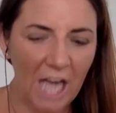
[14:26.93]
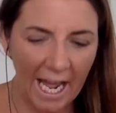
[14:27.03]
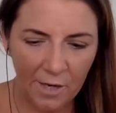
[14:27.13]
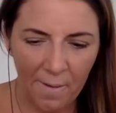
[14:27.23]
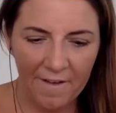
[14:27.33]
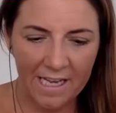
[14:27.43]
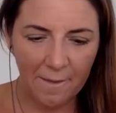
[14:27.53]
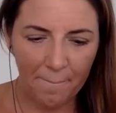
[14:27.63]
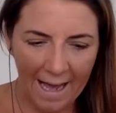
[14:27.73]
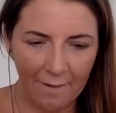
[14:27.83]
January
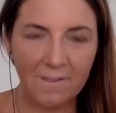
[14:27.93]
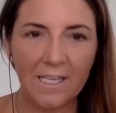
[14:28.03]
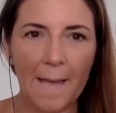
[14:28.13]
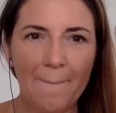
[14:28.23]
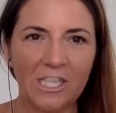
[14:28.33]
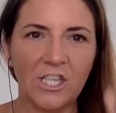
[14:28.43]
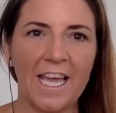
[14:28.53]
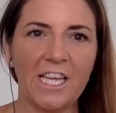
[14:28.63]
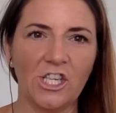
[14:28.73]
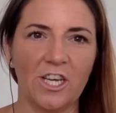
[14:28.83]
is about
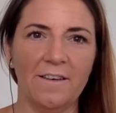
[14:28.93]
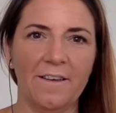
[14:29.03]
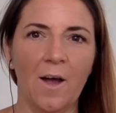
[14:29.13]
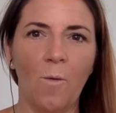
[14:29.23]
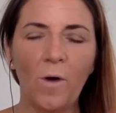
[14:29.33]
imagination.